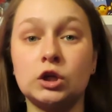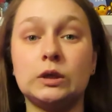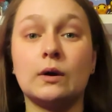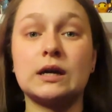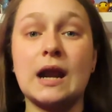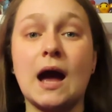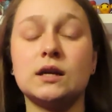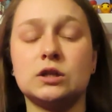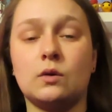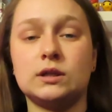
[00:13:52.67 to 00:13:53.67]
You are
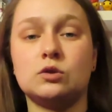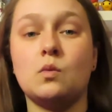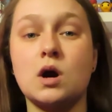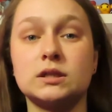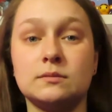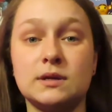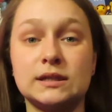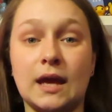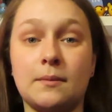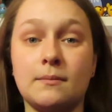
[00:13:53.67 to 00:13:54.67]
not going to want to
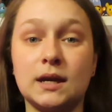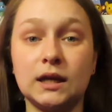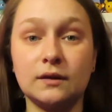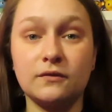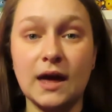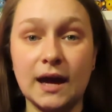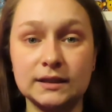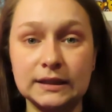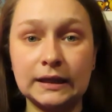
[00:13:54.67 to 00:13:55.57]
miss a minute of that.